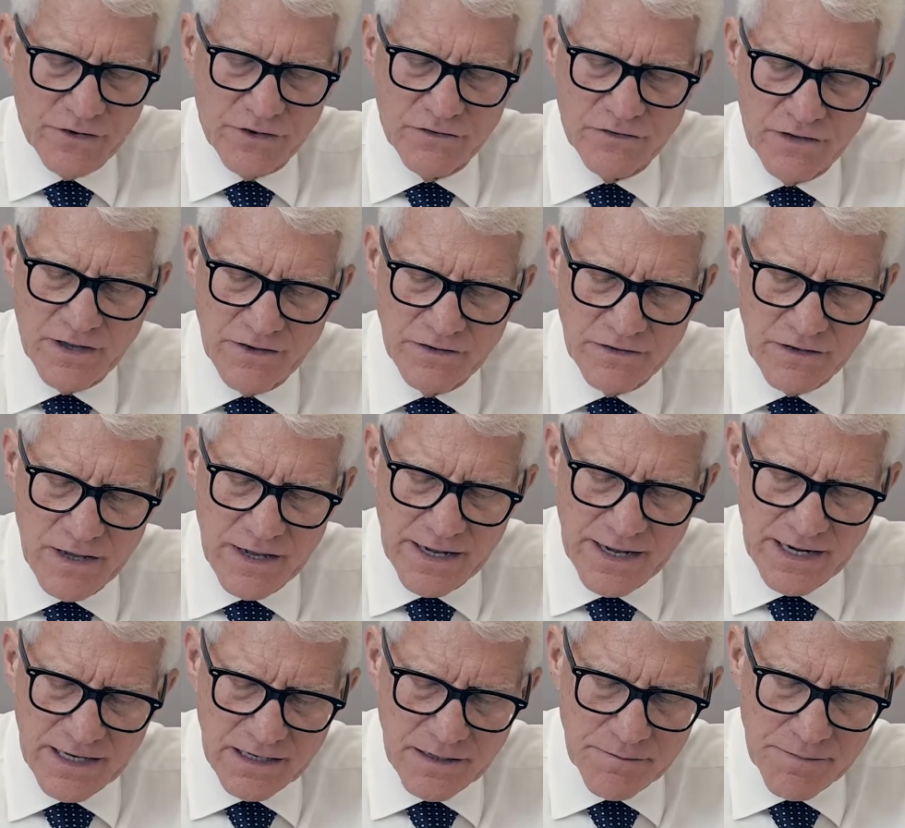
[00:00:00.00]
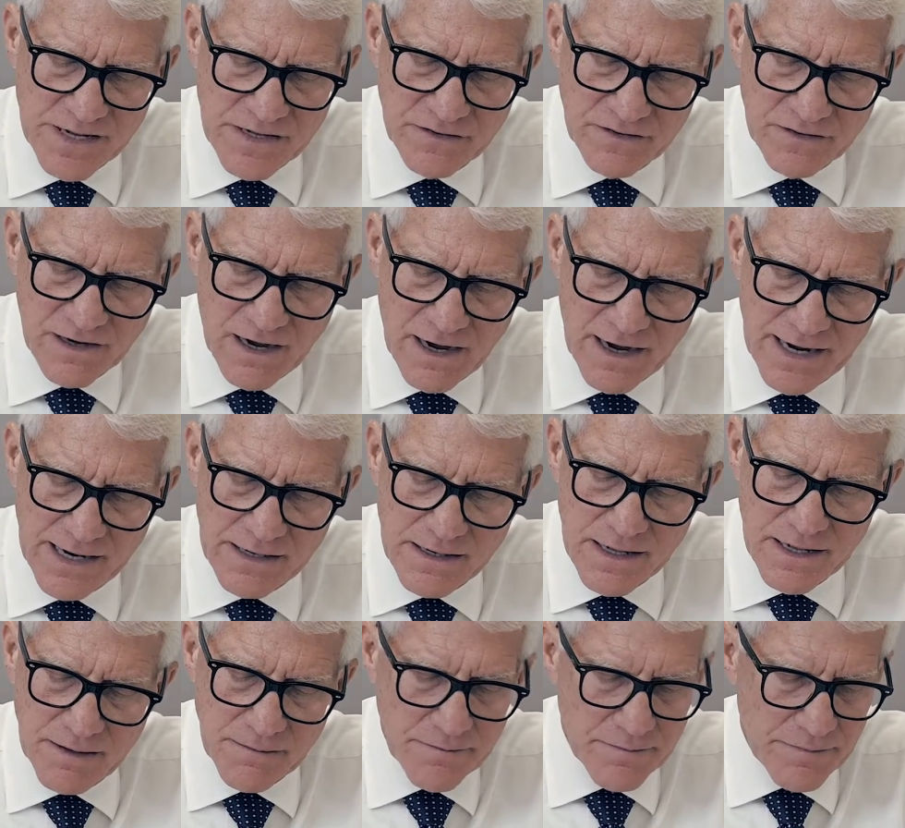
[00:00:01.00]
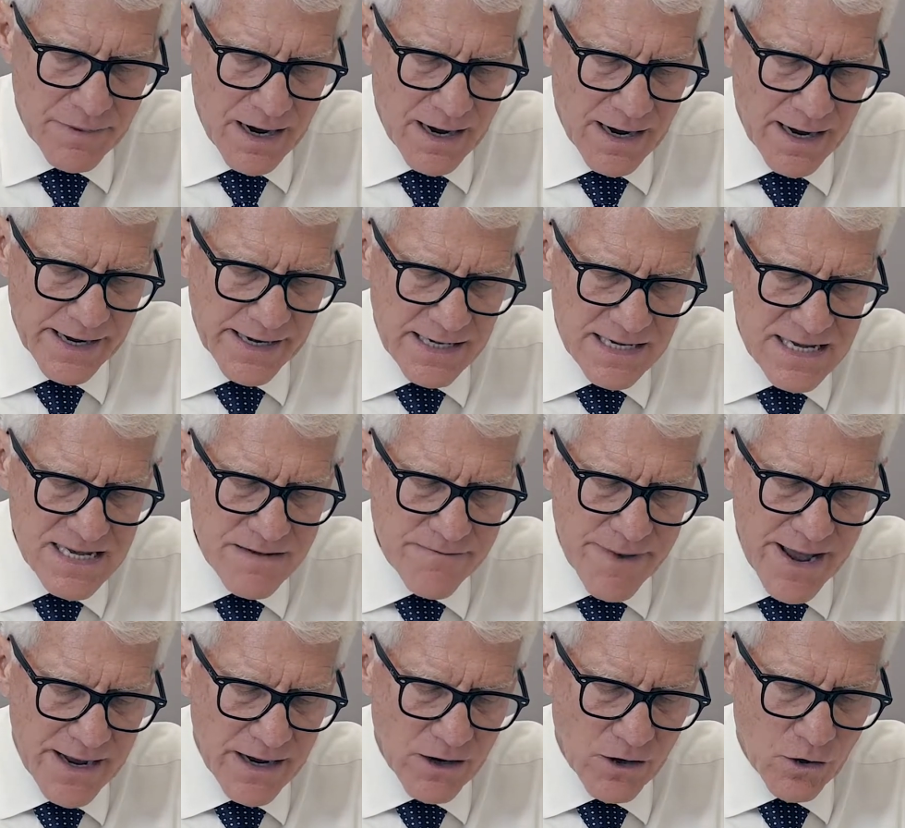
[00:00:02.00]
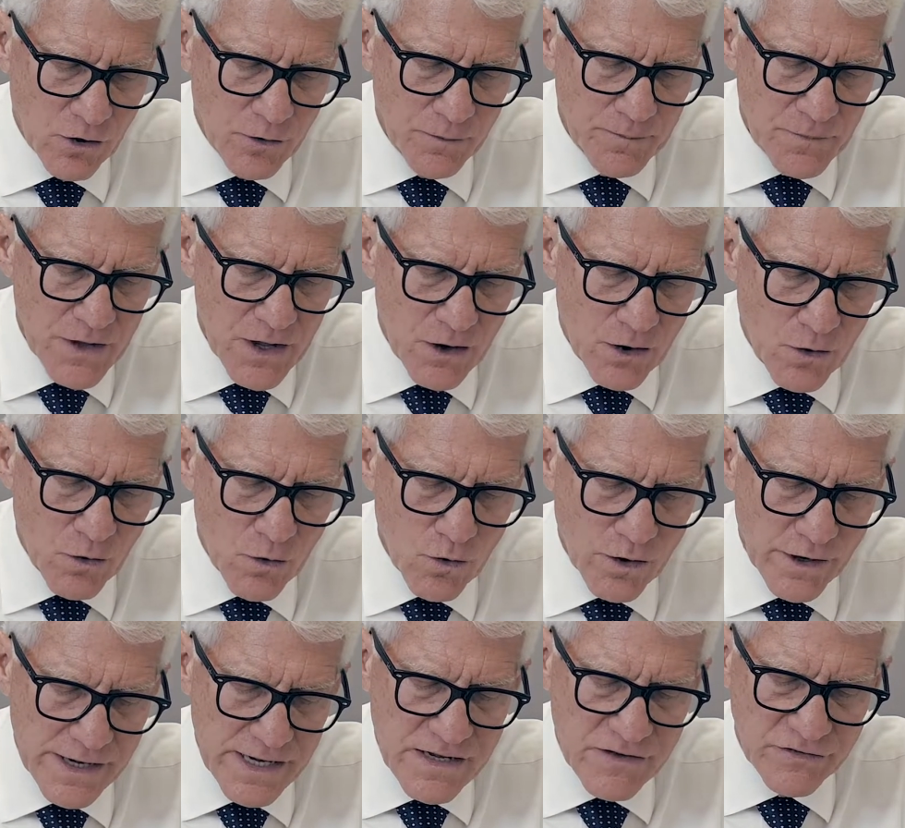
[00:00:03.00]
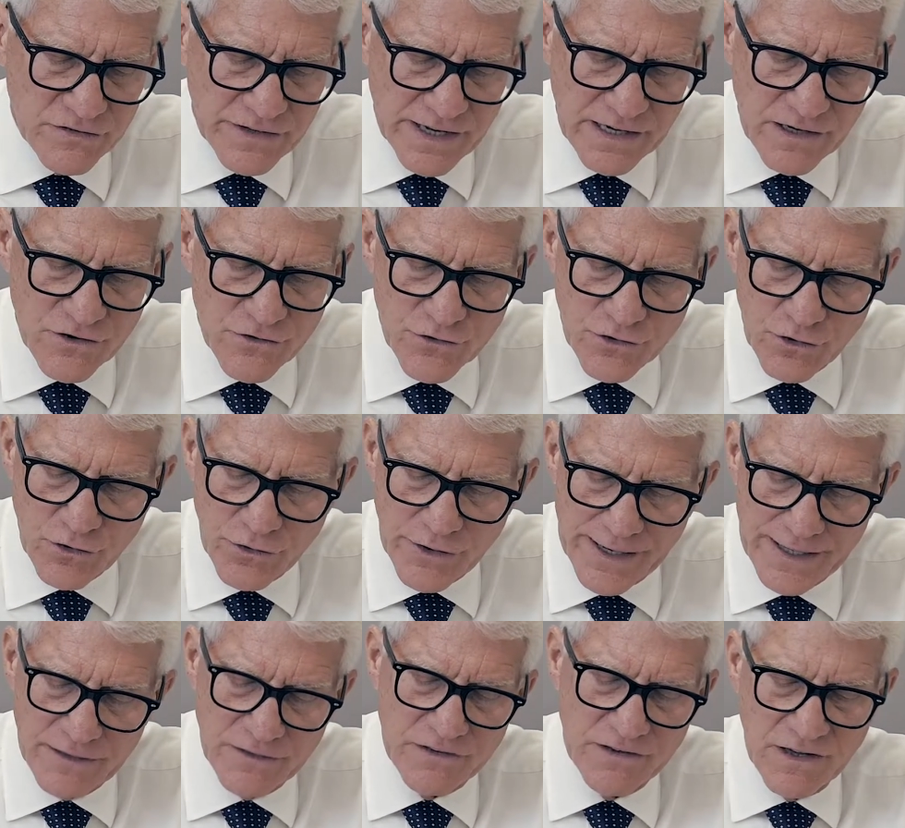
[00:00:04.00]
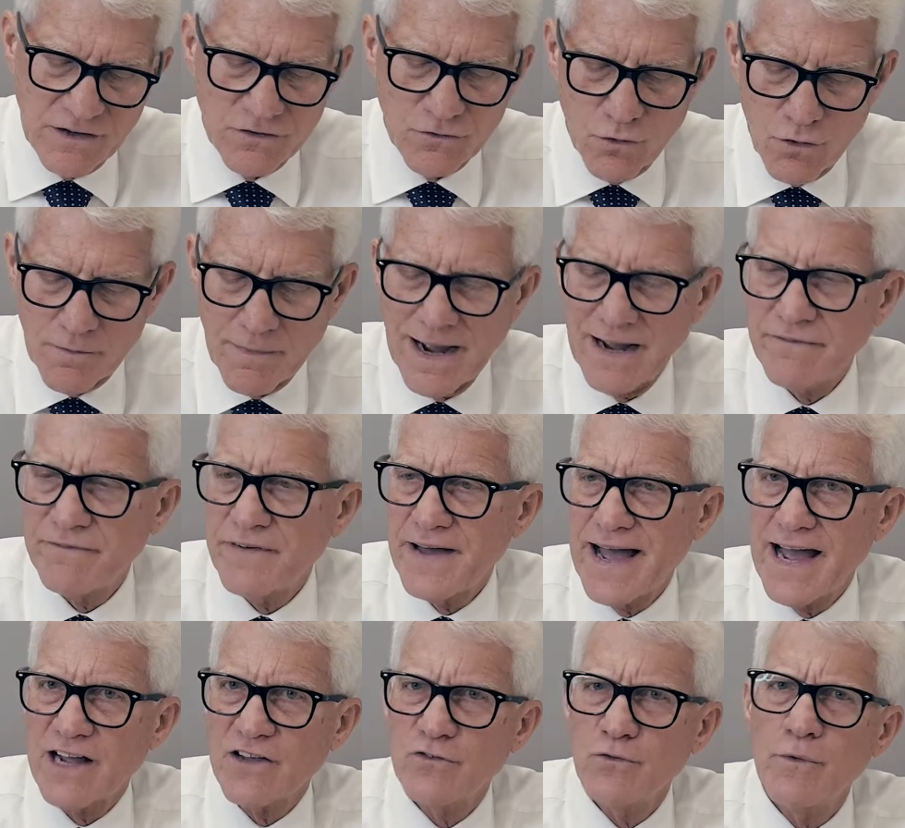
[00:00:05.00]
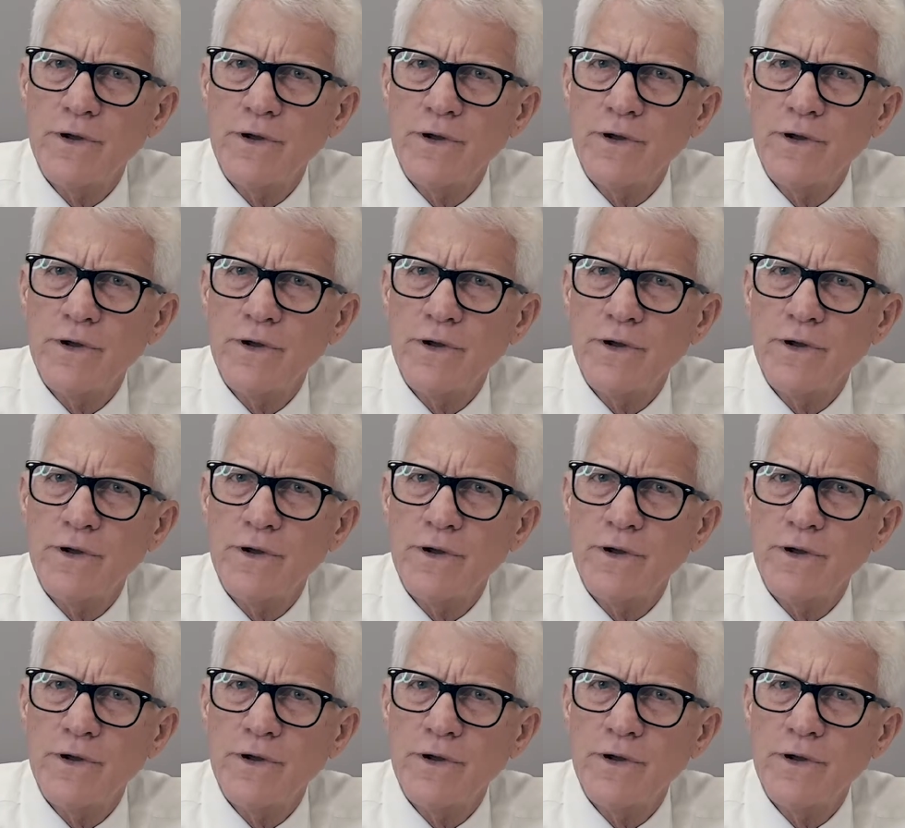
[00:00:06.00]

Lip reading: It says it can be signed by email or e-signature, and it says or by fax.